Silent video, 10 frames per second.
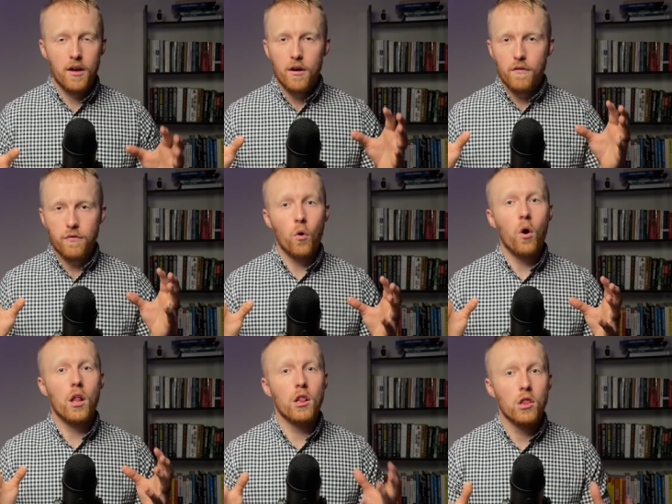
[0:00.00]
for
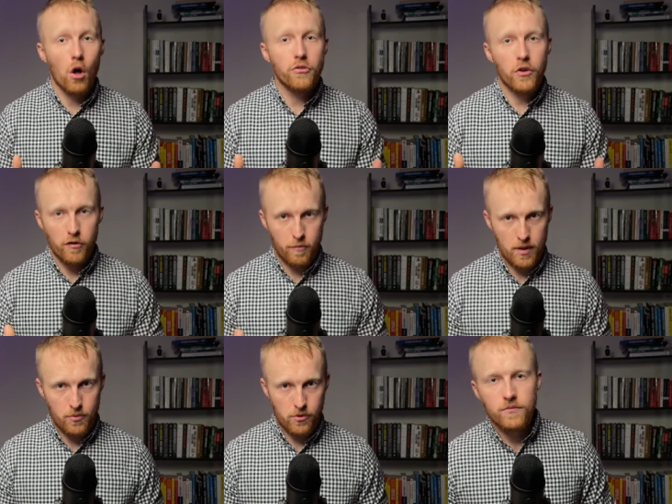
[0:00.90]
a lot of
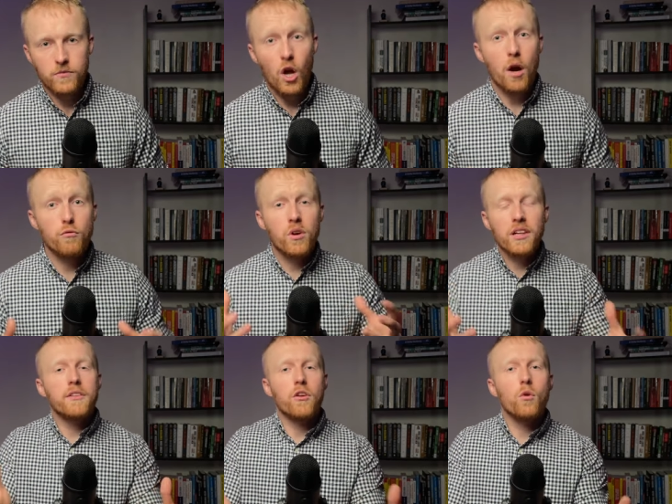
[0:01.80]
people. So I
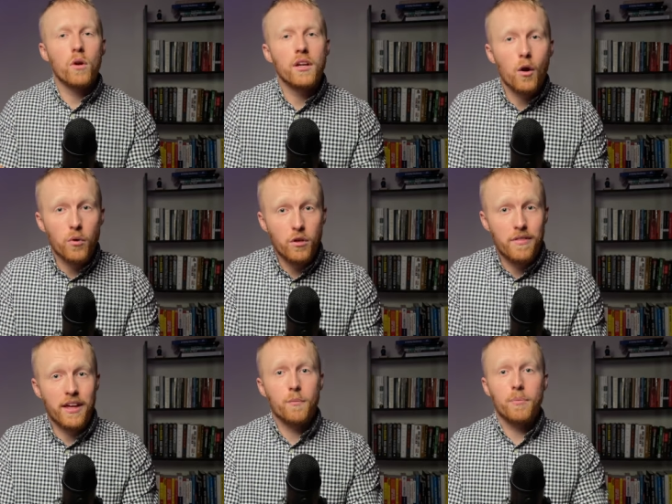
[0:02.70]
really do wanna know what you
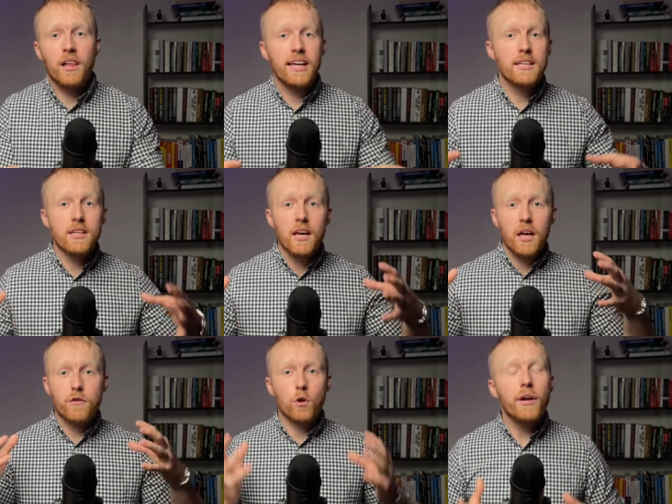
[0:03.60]
think. Please,
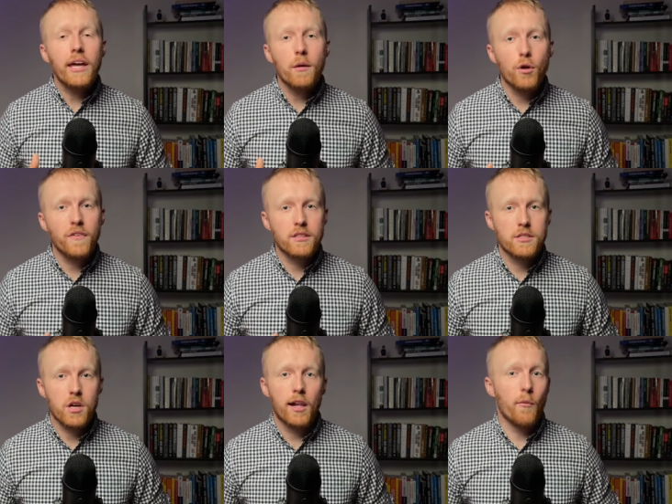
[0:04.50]
if you're looking at moving to
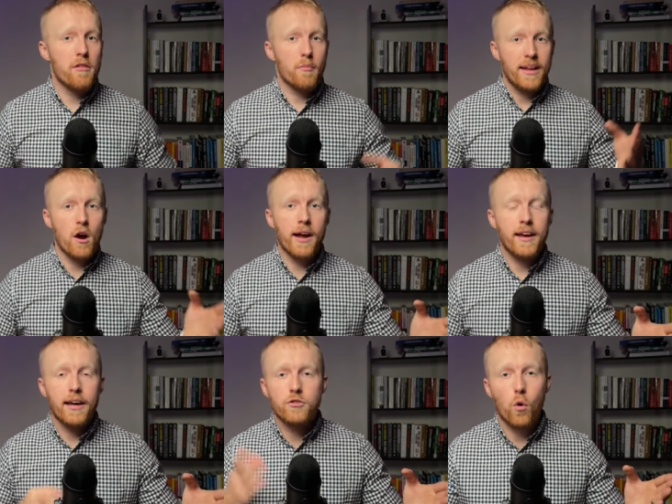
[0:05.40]
Tyler, whether it be nine
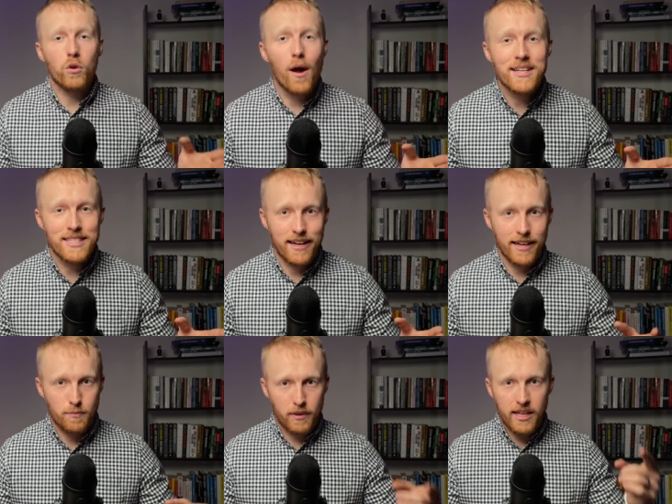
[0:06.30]
days or 90
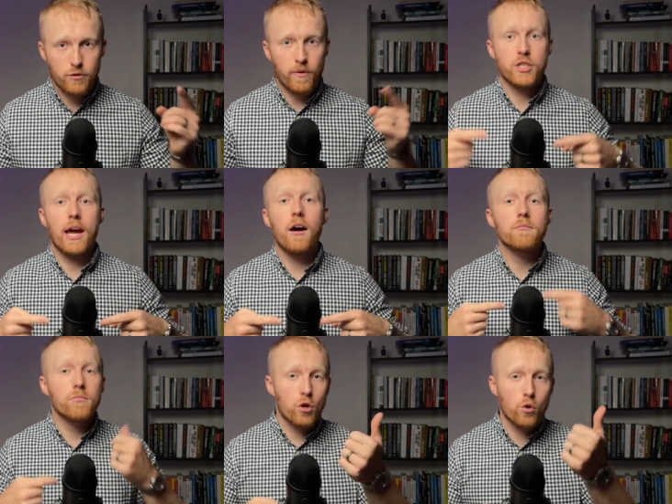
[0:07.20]
days, please reach
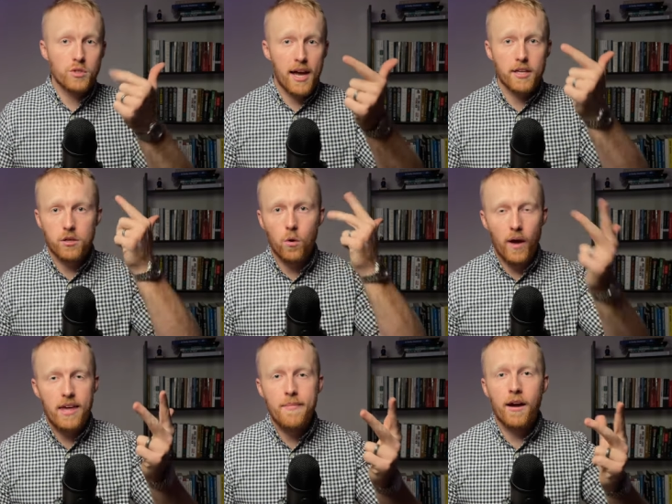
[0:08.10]
out, call, text, or
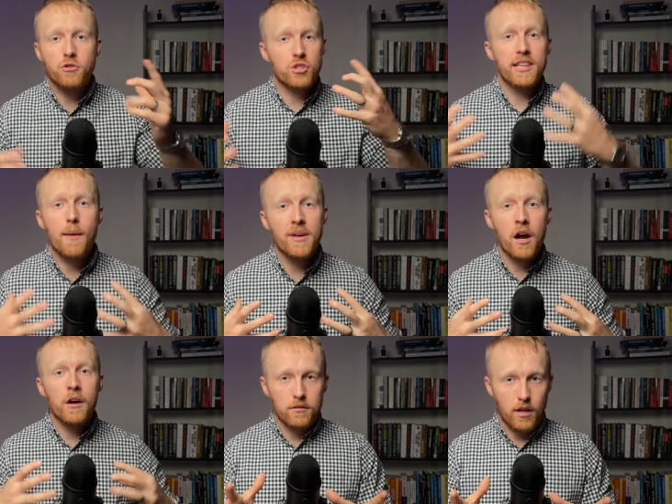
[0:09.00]
email, just let me
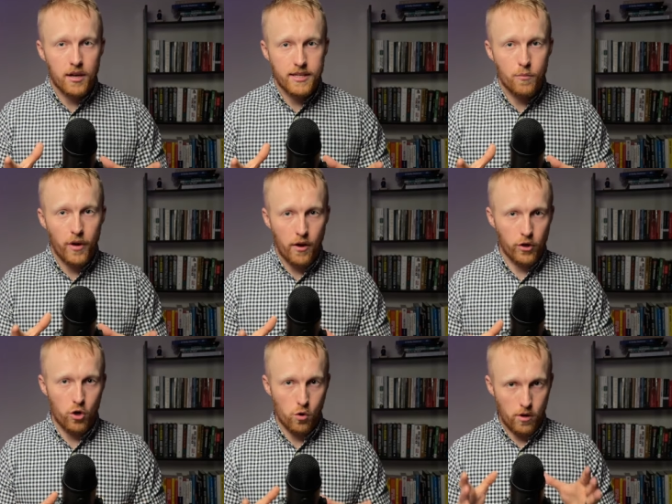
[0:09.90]
know. Like I said, we'll get on a
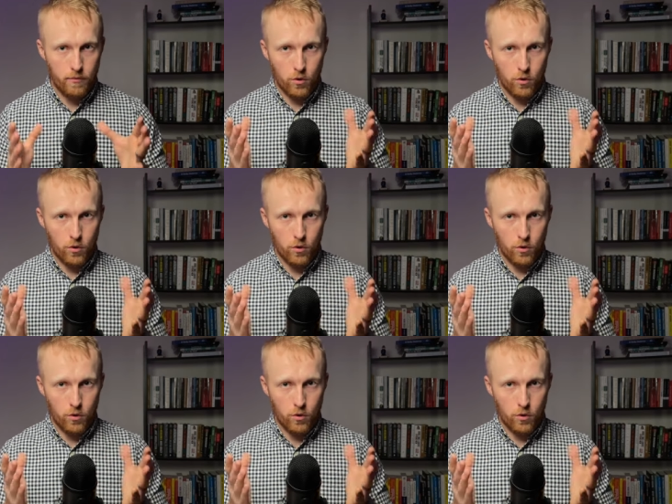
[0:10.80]
call and we'll